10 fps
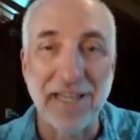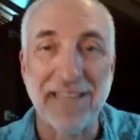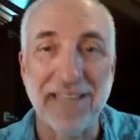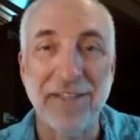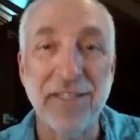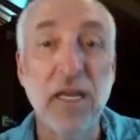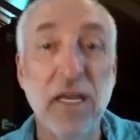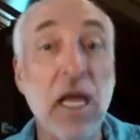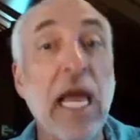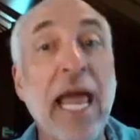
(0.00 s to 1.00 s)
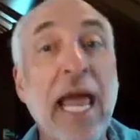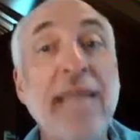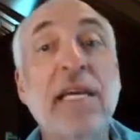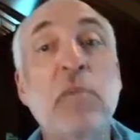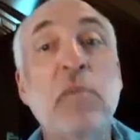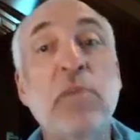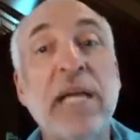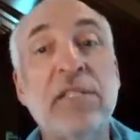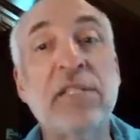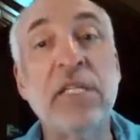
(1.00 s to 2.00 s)
of the likelihood, and the
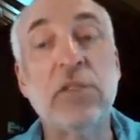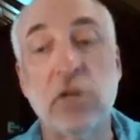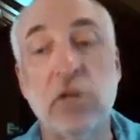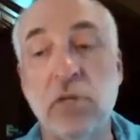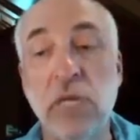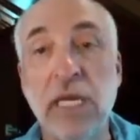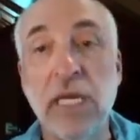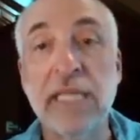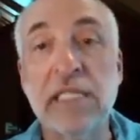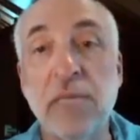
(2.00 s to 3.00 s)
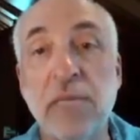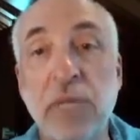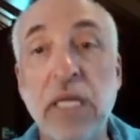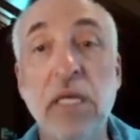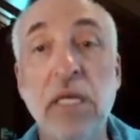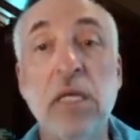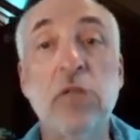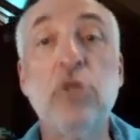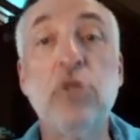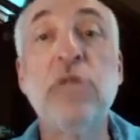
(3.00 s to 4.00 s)
complexity term is
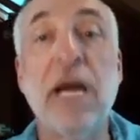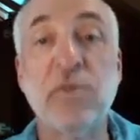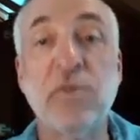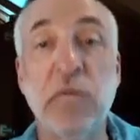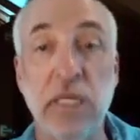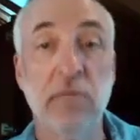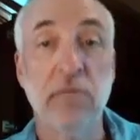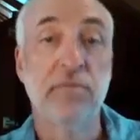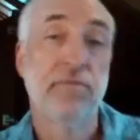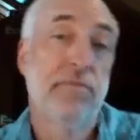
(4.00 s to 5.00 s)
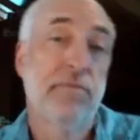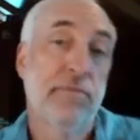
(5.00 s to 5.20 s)
simply 2 times p.